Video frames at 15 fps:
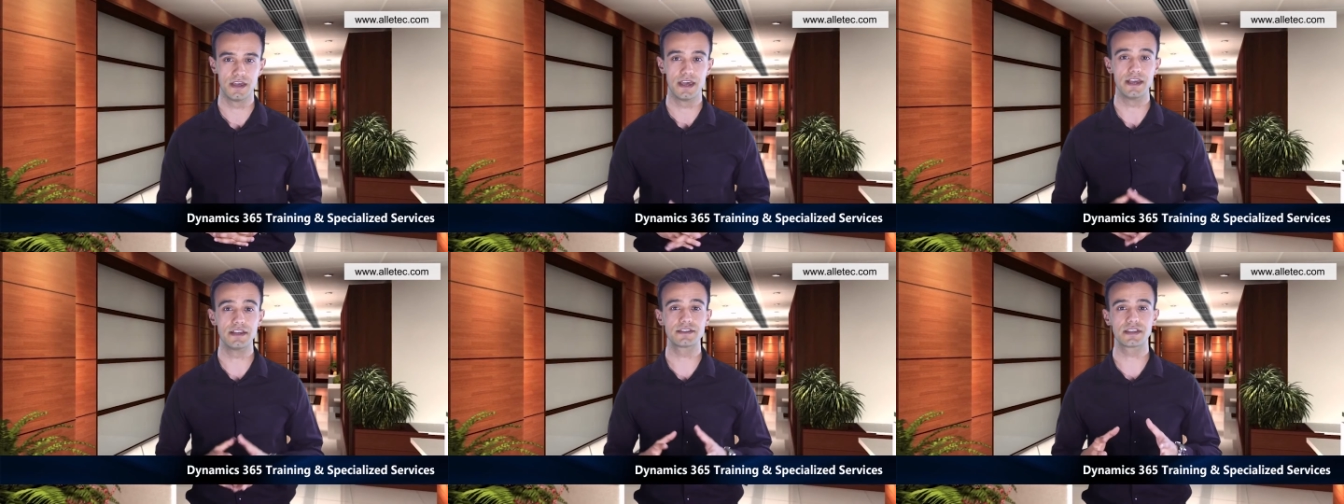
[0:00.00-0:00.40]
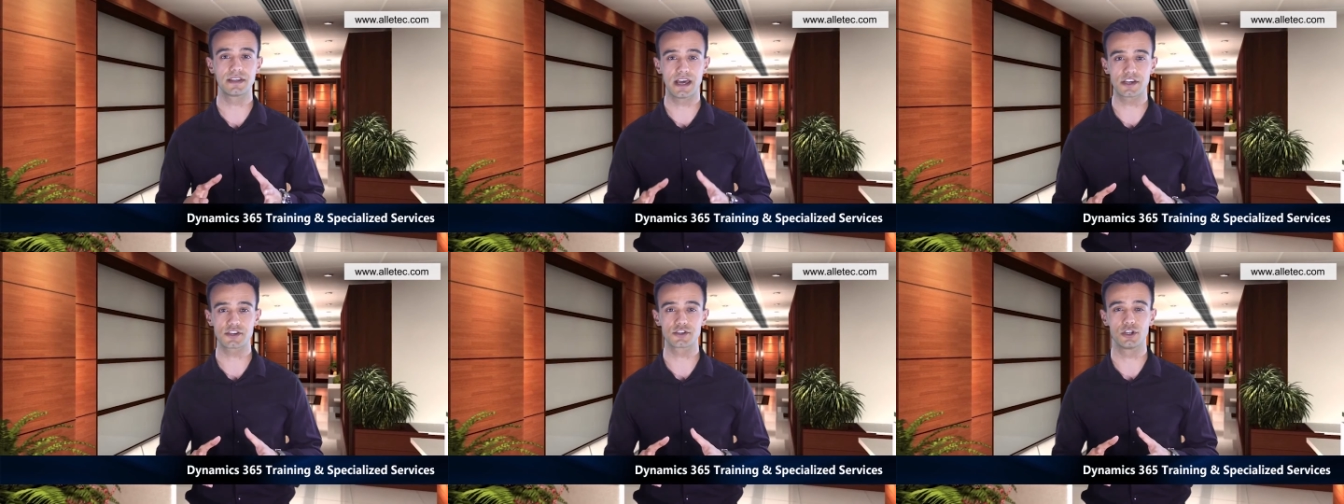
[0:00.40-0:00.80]

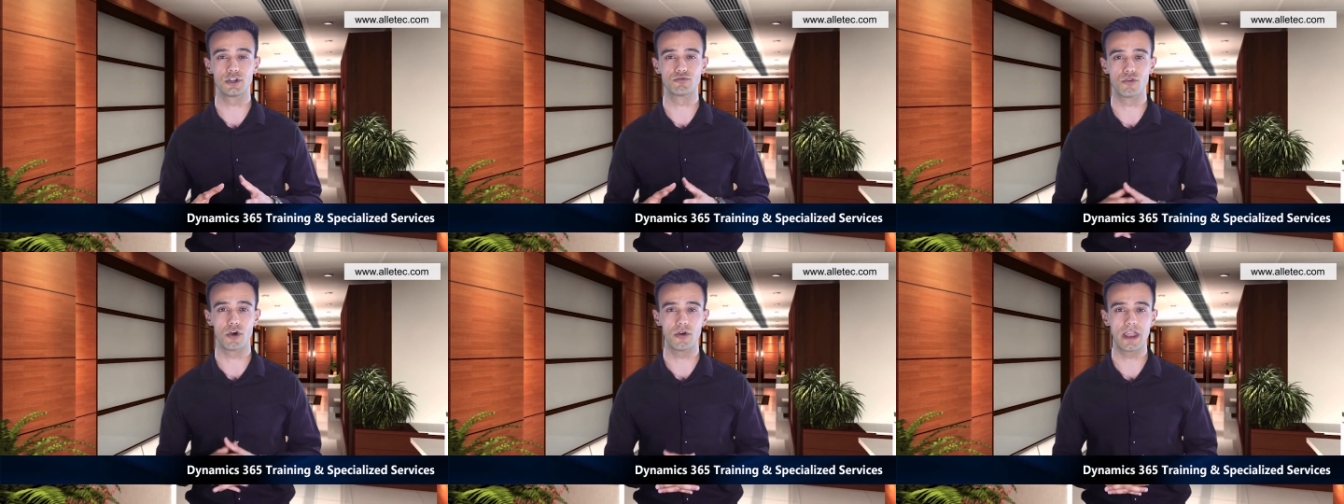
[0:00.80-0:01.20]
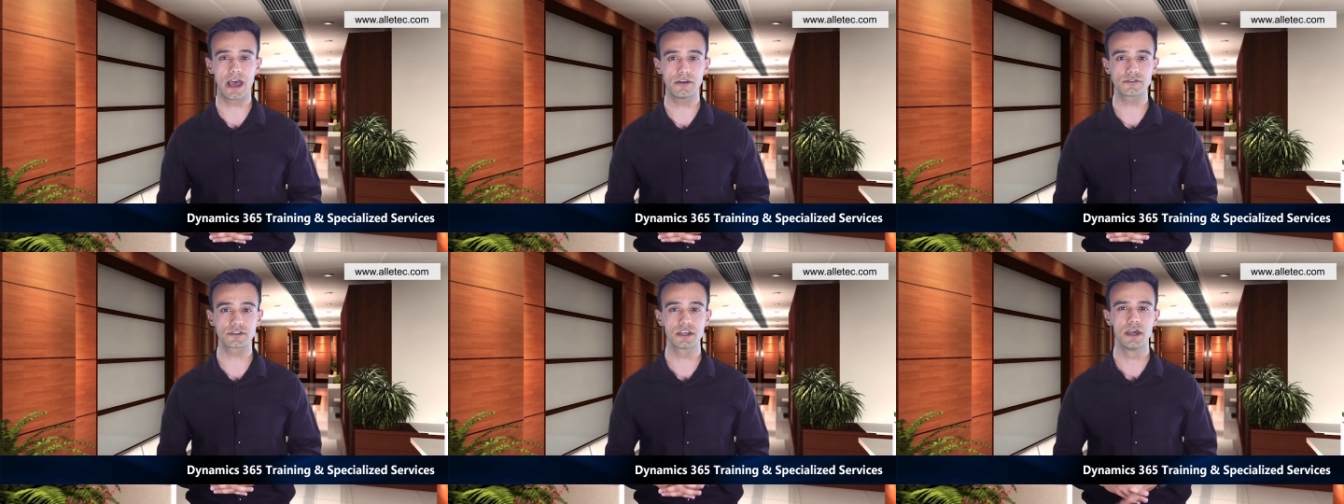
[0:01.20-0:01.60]
international
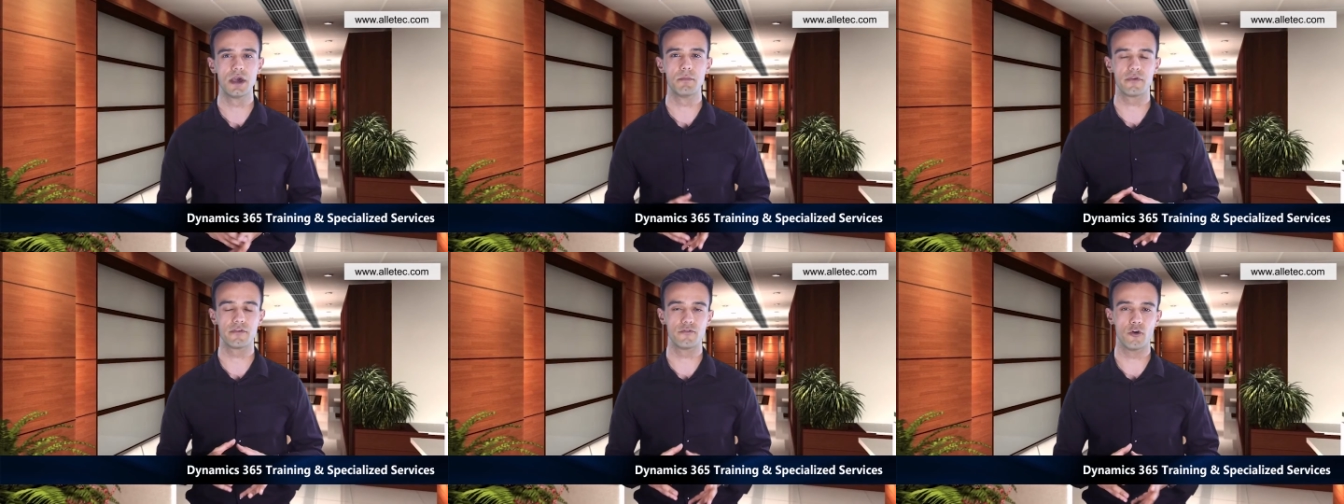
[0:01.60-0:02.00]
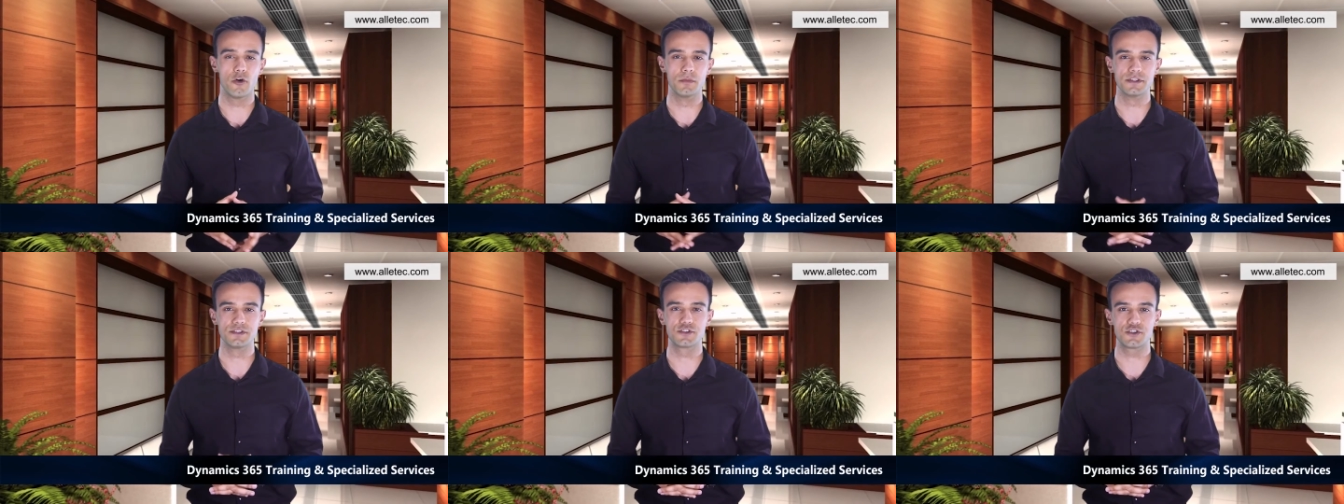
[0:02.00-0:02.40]
rollouts,
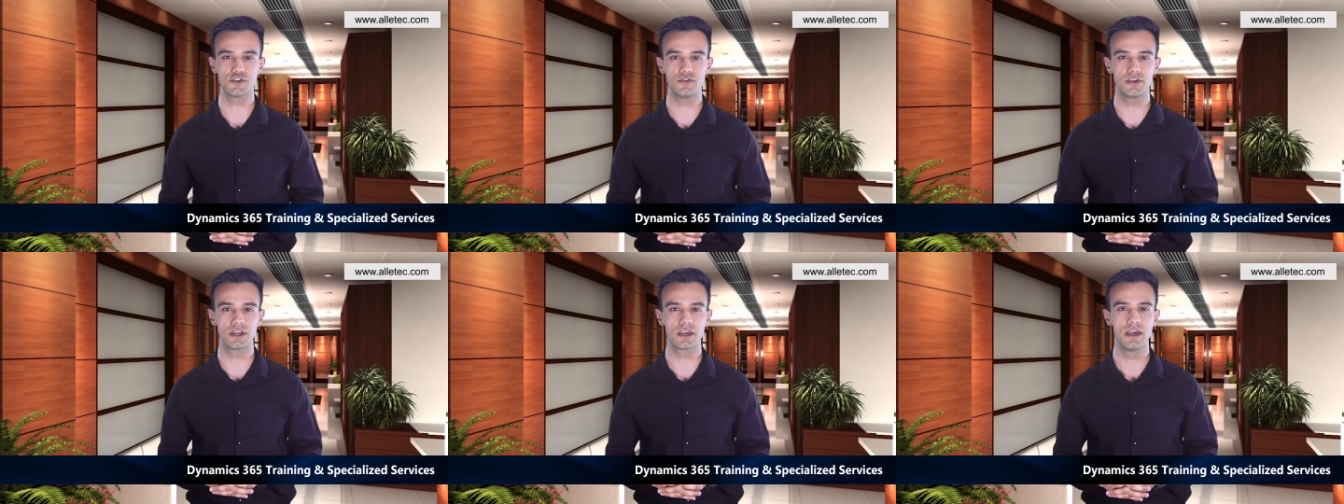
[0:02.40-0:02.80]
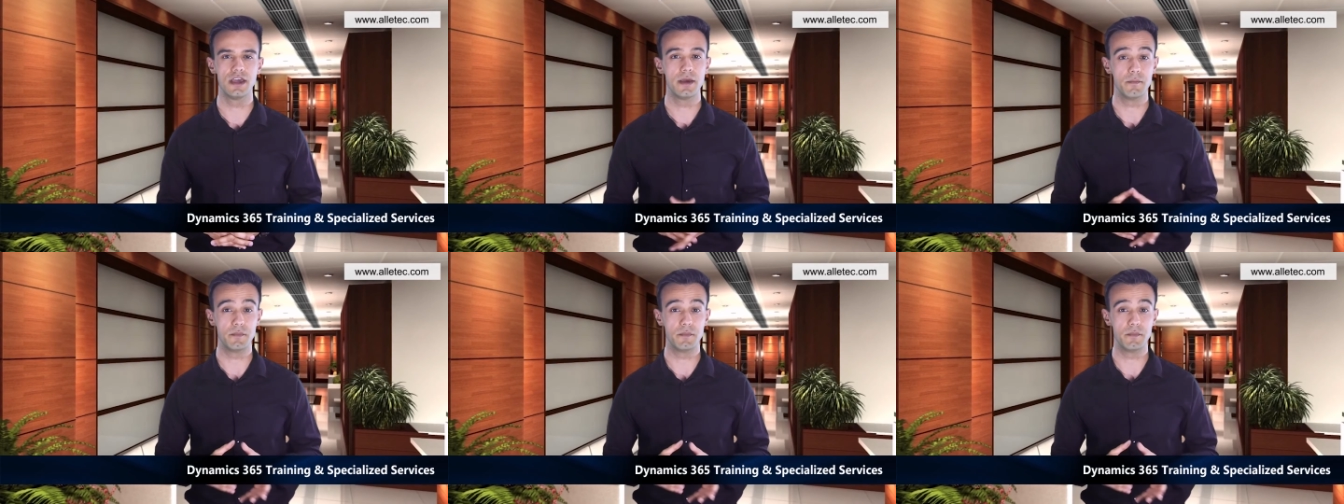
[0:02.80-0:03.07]
performance tuning,